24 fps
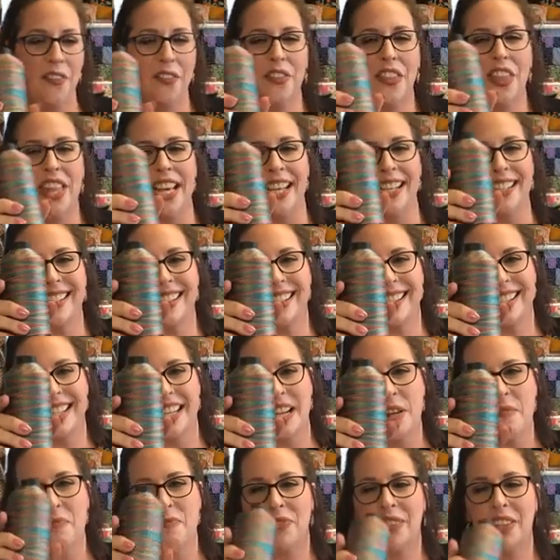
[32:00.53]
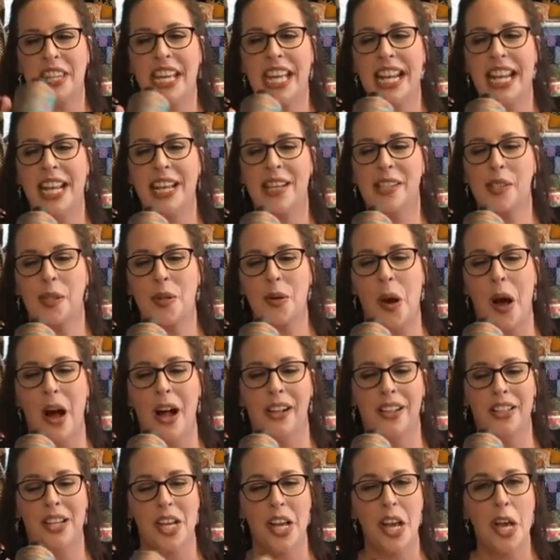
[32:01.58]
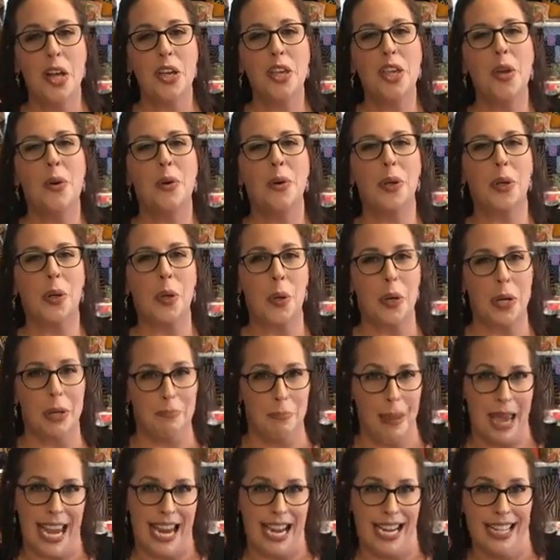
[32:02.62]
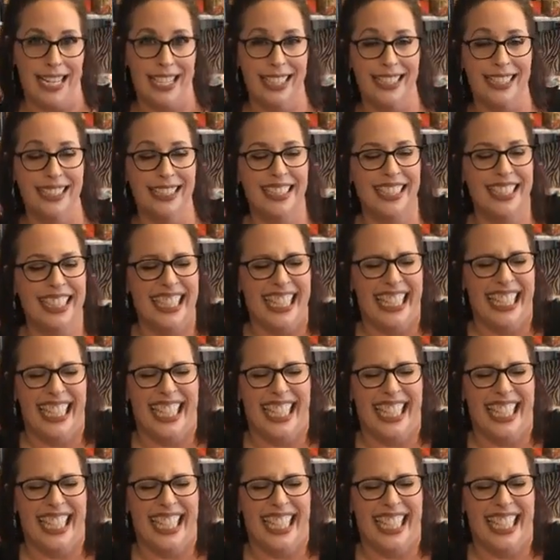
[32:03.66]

of this. It is called Unicorn Mane. Oh,